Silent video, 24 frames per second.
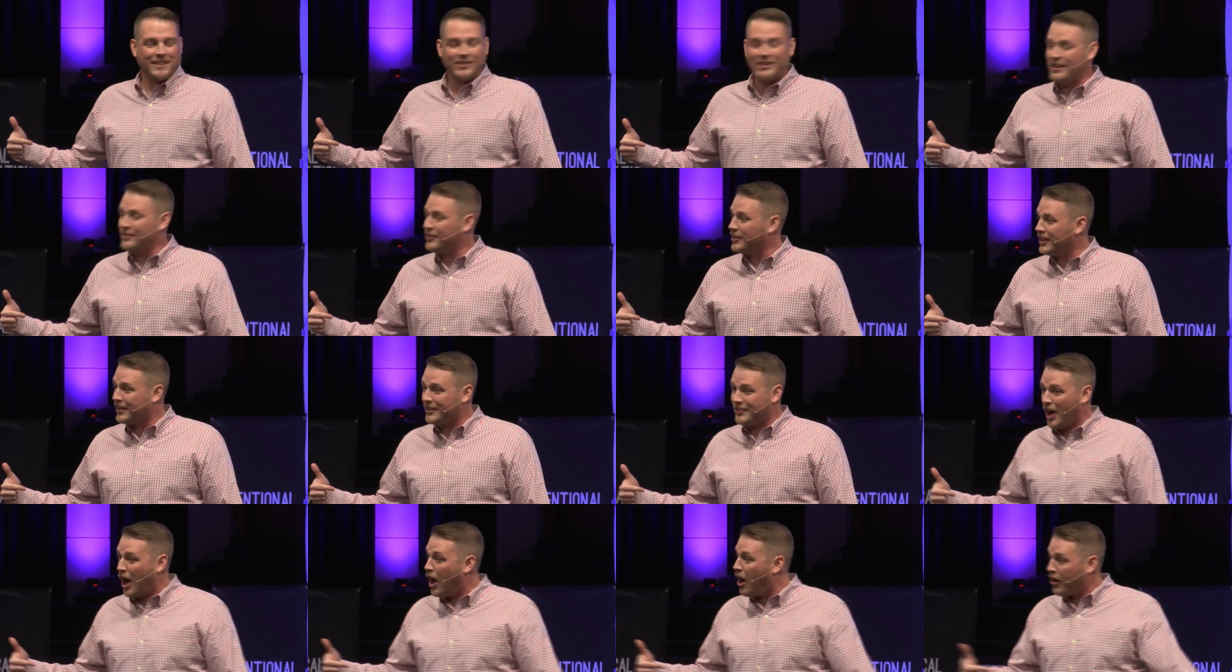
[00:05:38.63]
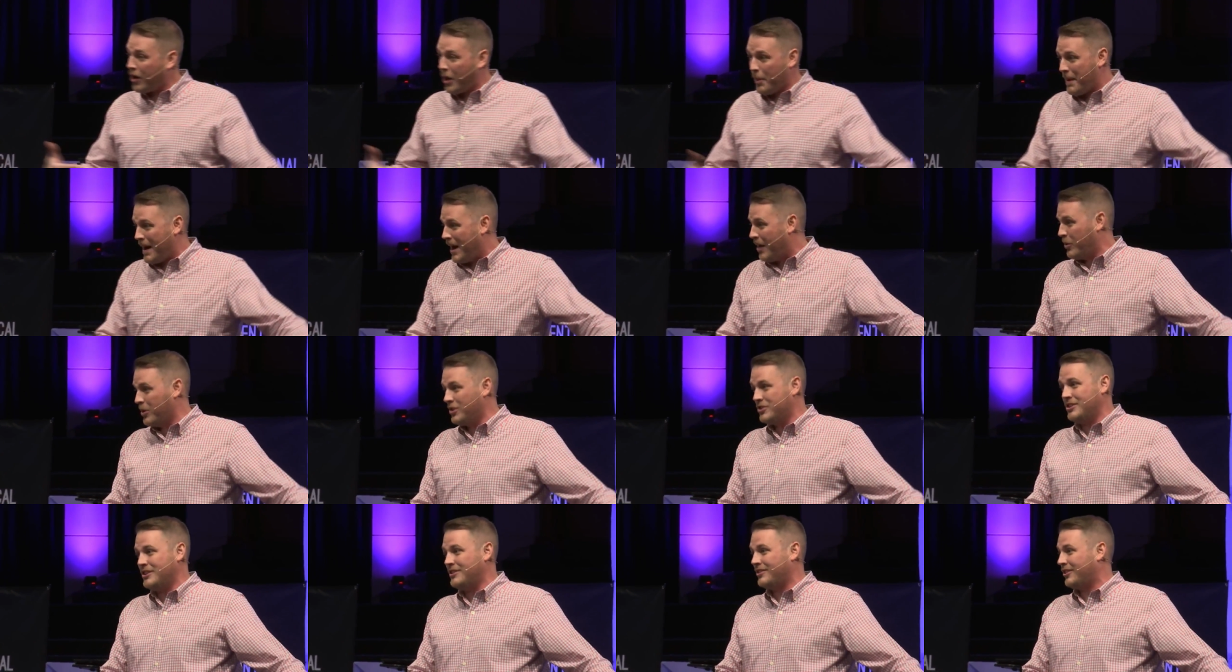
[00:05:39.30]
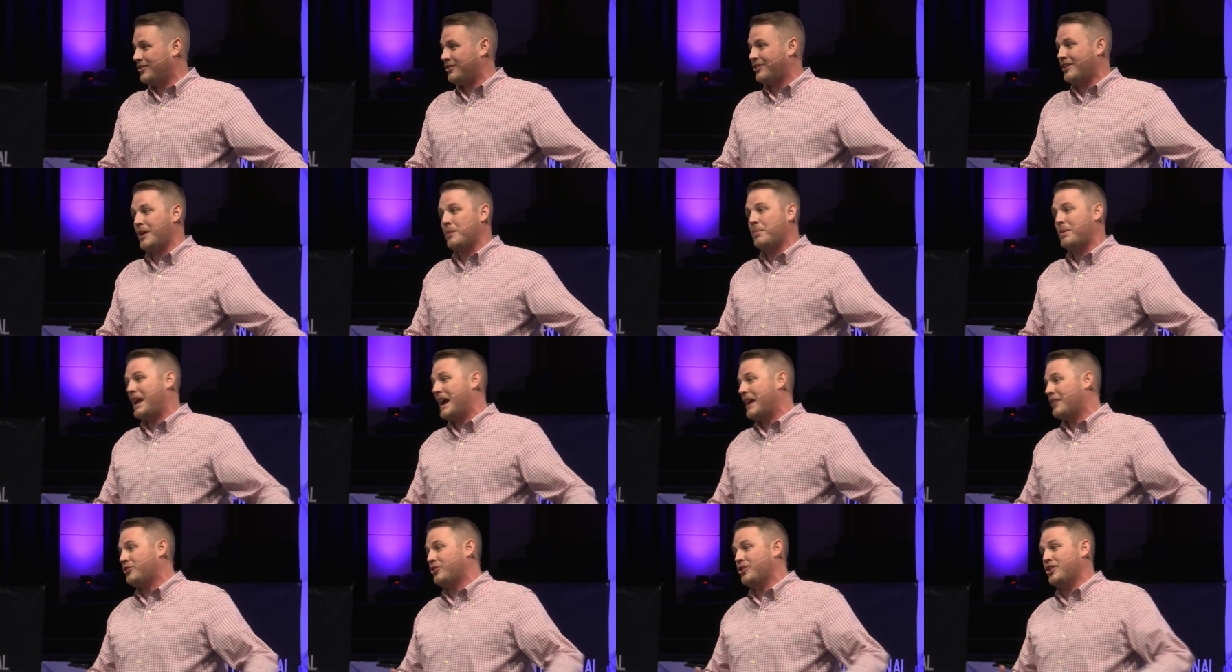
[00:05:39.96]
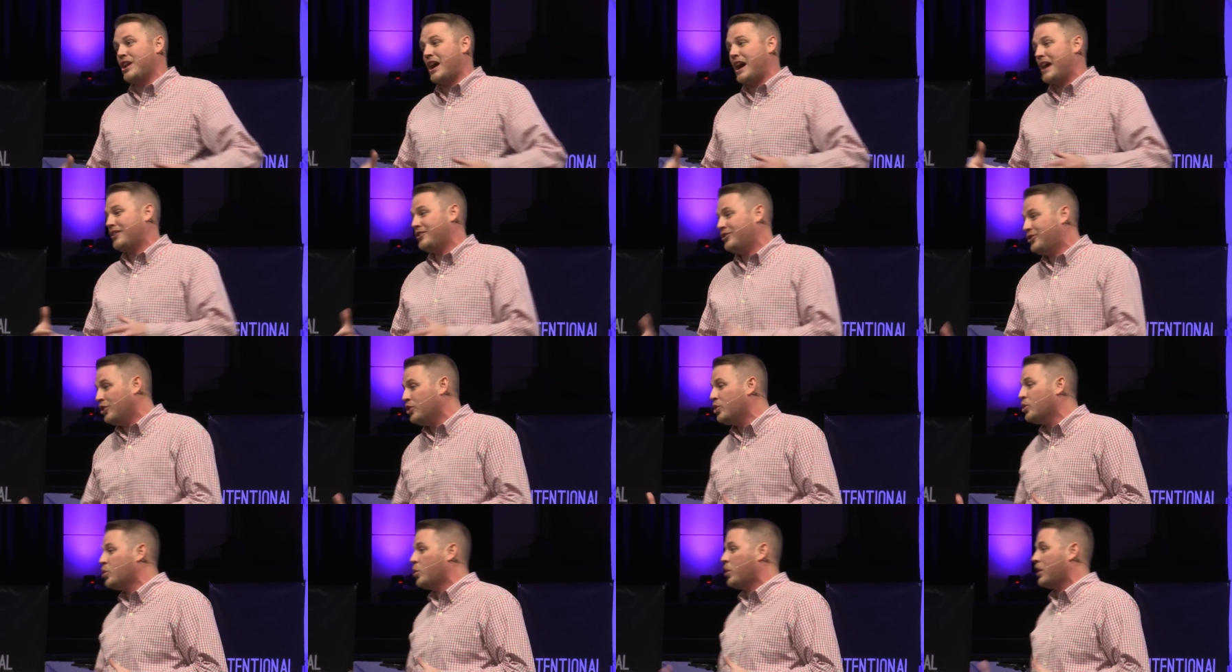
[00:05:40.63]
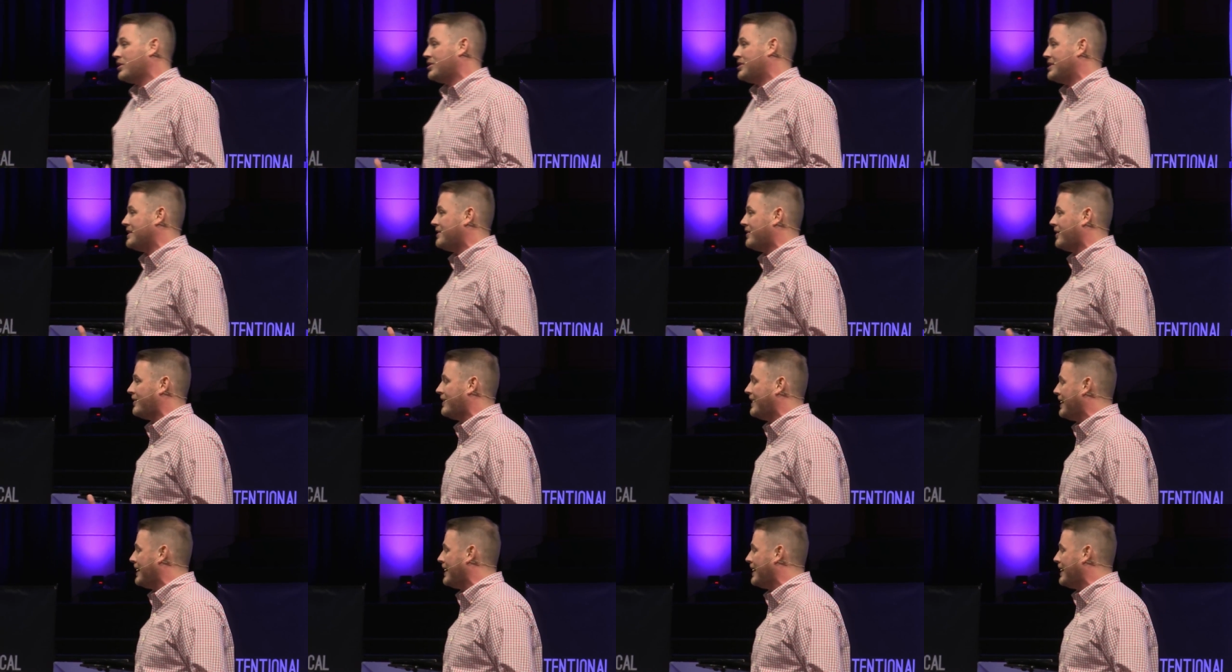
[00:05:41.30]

It's easy to talk about what Jesus said, but actually not do what Jesus